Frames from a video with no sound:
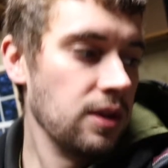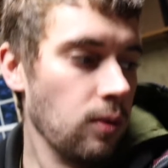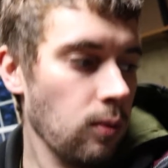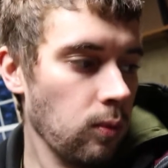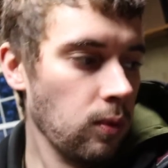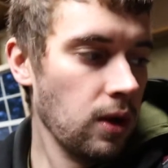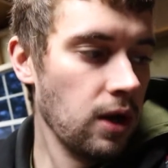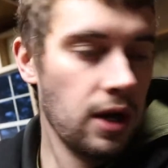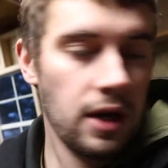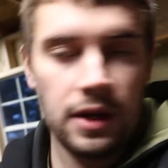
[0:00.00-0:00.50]

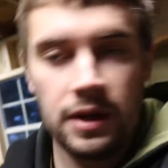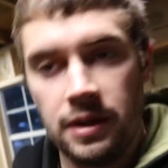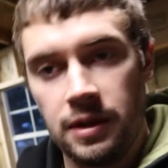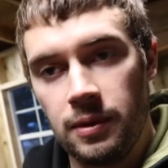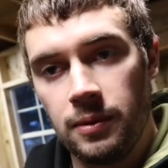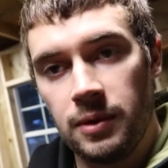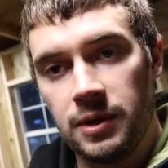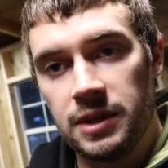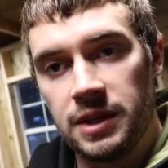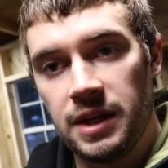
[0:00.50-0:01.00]

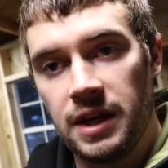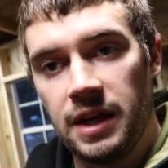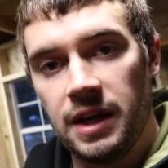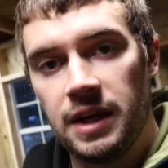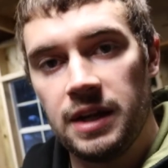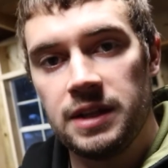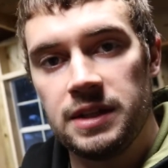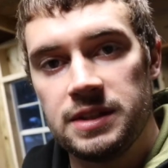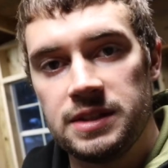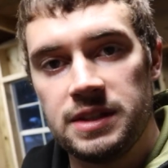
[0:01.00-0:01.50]
one that I
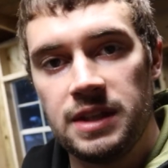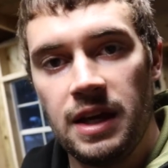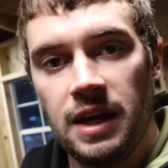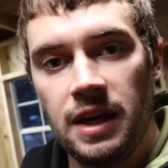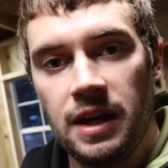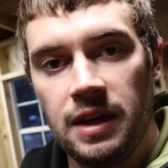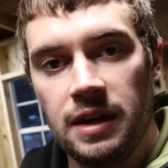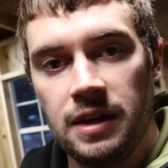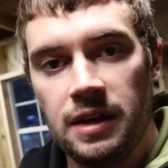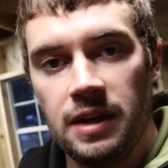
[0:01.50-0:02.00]
had to
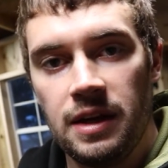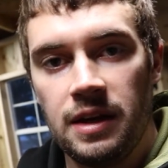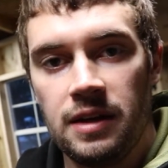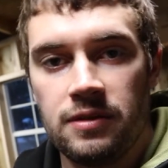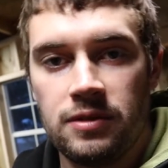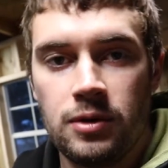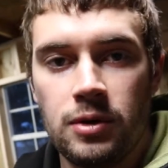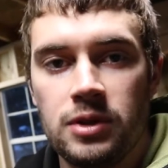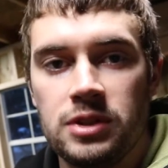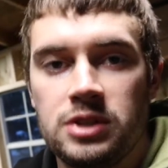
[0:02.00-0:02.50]
sand, and
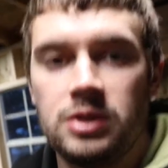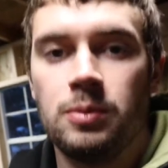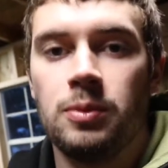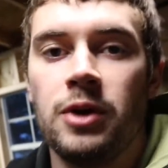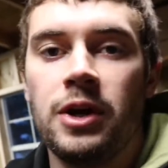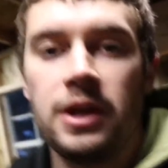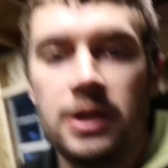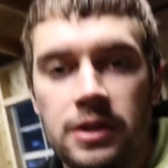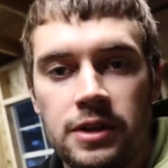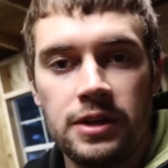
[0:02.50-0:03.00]
of course the
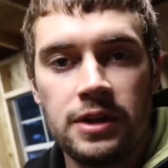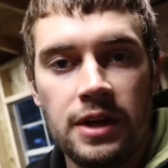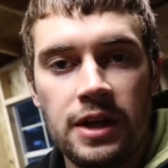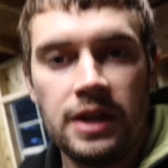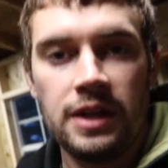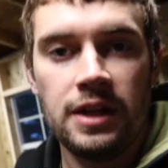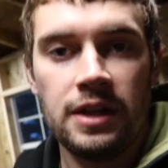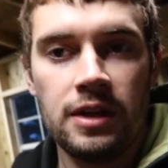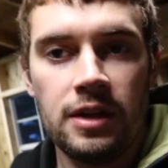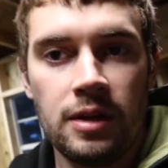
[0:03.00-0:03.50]
brake cleaner
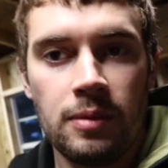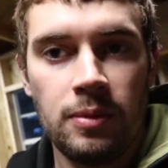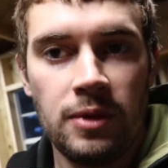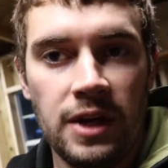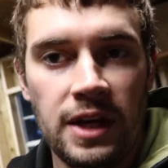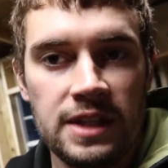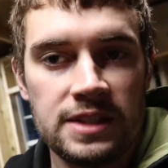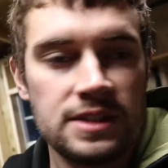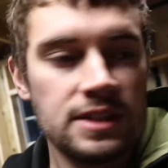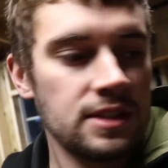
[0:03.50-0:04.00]
ate into the
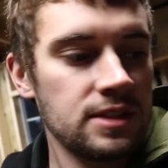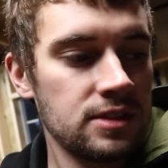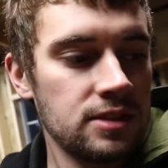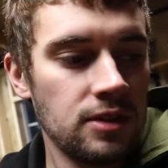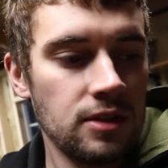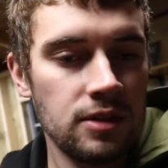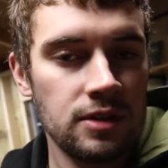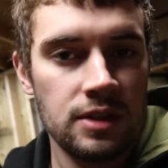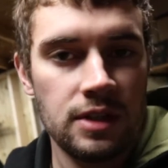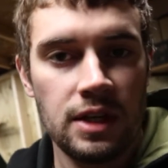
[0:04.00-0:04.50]
plastic,
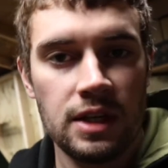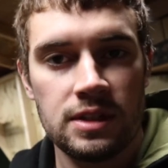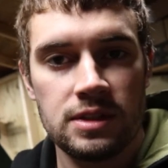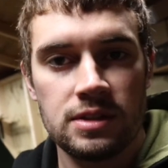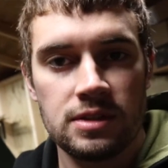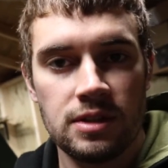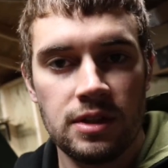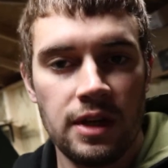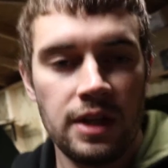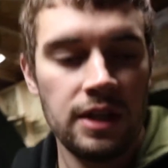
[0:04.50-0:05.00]
so
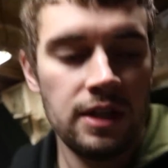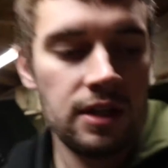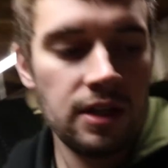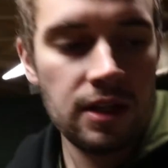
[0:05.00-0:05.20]
that's great.